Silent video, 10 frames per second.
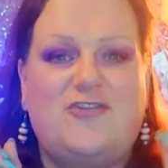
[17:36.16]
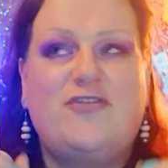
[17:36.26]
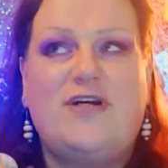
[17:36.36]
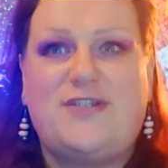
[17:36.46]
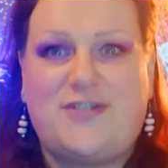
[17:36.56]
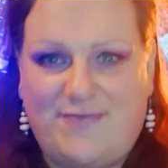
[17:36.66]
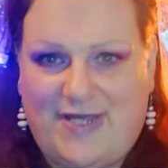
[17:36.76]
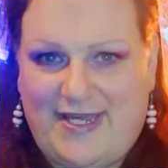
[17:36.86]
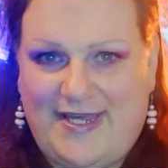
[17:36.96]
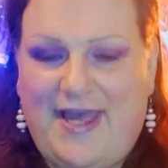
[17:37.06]
Trust
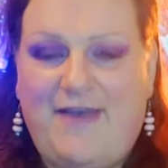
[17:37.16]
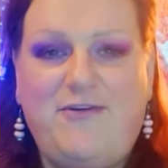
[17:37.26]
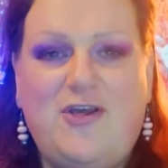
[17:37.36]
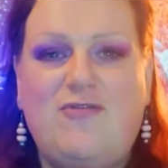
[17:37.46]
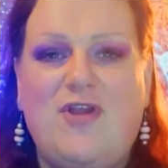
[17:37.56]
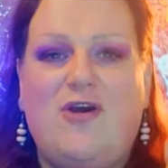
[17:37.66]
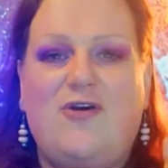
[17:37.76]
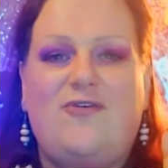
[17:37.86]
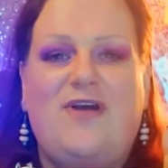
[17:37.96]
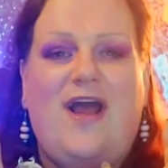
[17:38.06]
me, if you
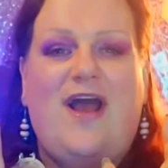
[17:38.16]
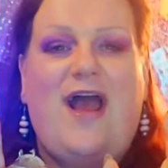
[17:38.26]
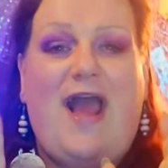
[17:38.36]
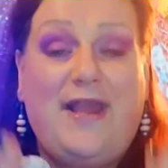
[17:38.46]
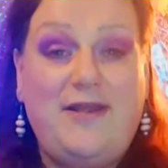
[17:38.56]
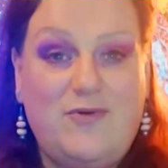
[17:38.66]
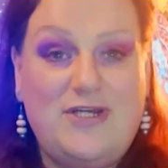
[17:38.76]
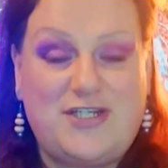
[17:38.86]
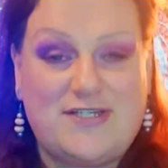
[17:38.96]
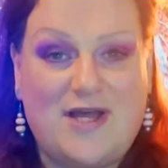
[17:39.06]
know any
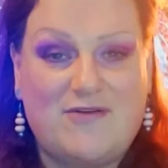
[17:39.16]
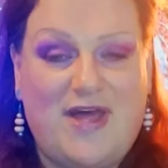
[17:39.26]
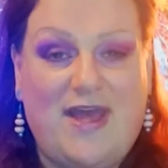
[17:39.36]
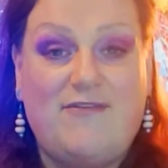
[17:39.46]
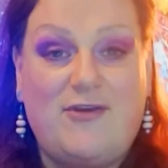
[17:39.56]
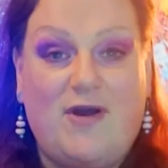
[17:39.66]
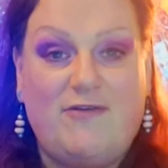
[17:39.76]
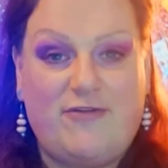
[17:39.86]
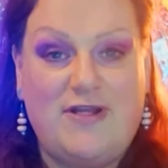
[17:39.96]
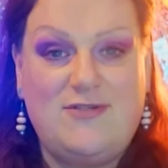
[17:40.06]
witches out there, if you are
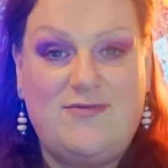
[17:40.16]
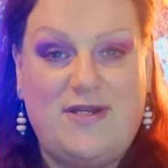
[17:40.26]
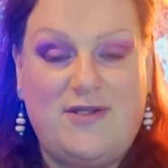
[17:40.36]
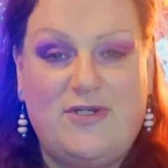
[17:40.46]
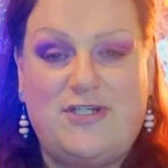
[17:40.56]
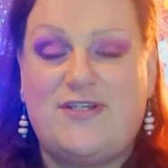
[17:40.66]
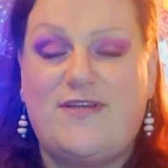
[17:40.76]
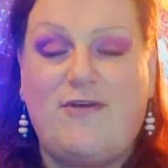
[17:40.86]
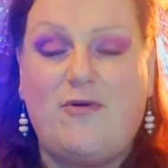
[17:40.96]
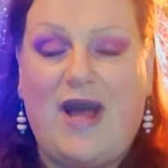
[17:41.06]
friends with any witches,
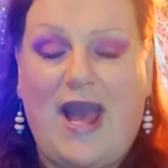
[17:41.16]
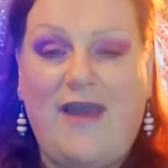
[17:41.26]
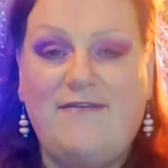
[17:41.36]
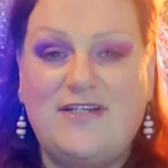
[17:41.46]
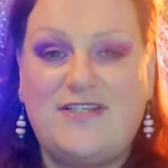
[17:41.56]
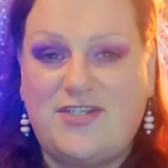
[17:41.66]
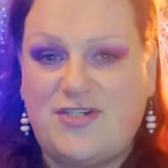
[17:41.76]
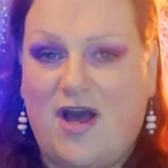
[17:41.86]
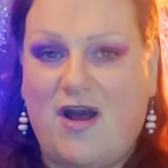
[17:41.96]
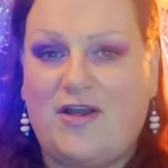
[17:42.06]
if you are ever
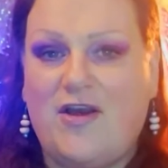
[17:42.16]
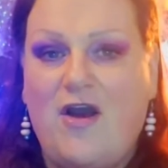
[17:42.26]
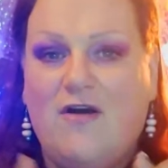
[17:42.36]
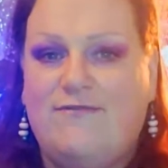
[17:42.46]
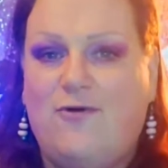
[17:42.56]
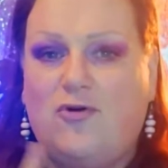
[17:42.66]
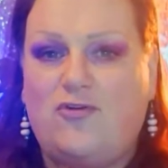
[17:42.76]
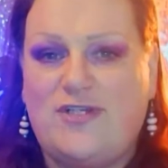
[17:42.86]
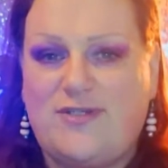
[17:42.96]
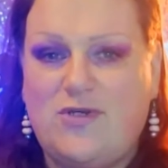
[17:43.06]
stuck for
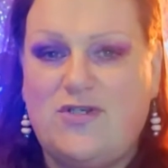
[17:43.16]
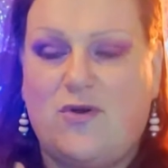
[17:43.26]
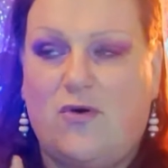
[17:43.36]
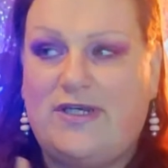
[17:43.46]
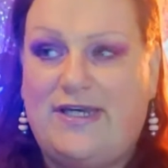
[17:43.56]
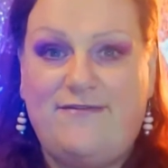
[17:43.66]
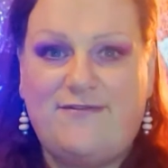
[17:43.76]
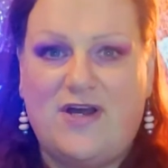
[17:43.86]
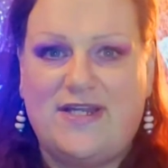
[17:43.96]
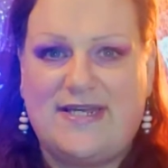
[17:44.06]
Christmas or
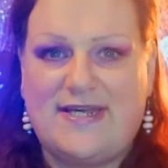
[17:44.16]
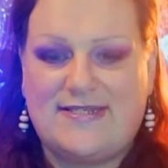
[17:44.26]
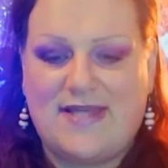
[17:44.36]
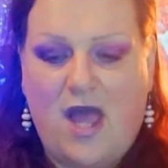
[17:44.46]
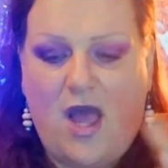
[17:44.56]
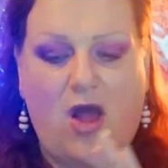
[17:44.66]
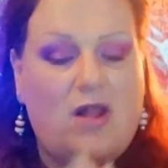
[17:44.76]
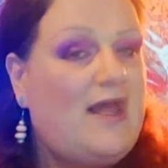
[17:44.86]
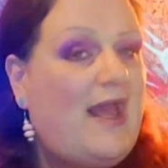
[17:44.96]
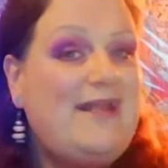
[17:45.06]
gift ideas,
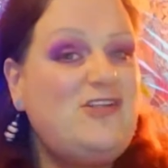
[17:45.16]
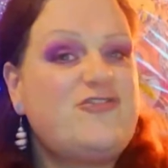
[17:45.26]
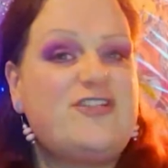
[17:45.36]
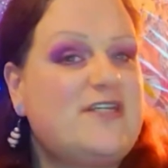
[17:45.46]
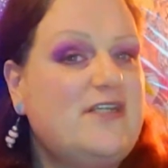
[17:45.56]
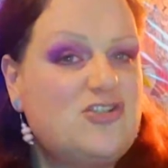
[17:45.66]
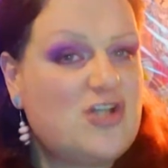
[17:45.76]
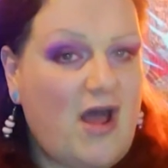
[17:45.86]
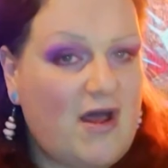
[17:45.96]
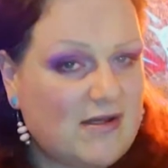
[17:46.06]
interesting
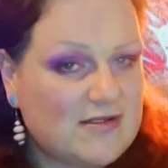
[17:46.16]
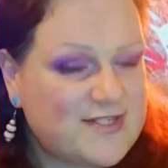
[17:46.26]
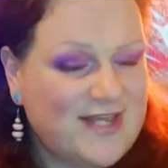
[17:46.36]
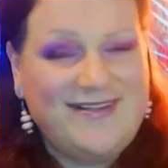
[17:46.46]
jars.